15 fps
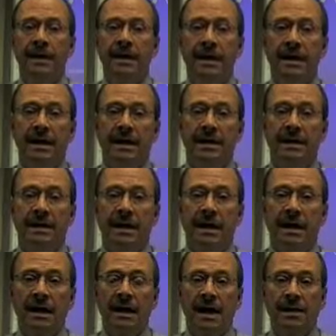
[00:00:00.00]
is
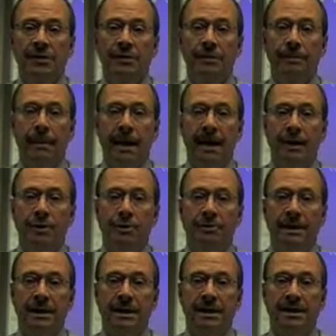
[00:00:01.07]
classroom
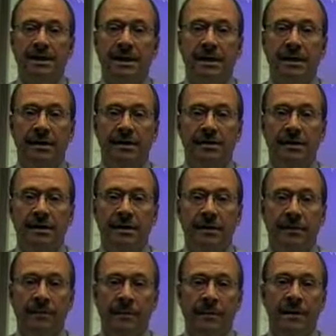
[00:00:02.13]
management skills.
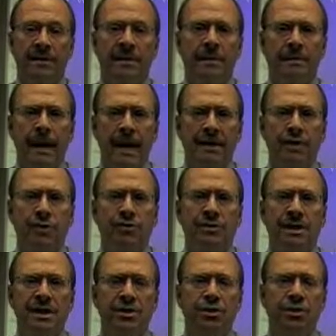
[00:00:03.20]
The master
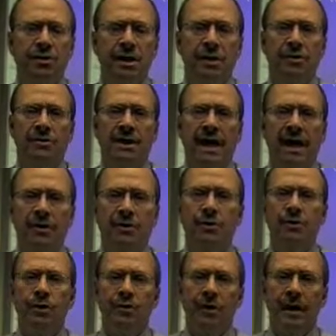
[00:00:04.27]
teacher knows how
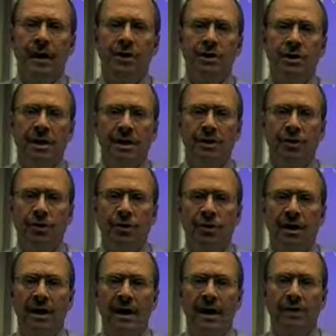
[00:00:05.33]
to arrange his or her
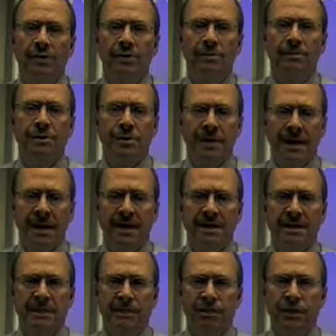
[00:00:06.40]
classroom so that it's
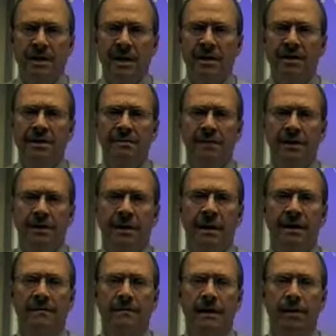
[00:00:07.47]
a productive learning
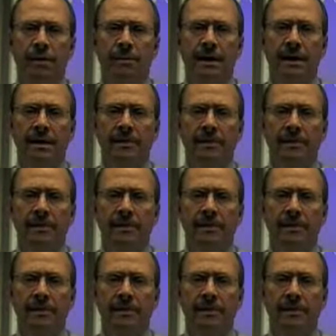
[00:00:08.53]
environment.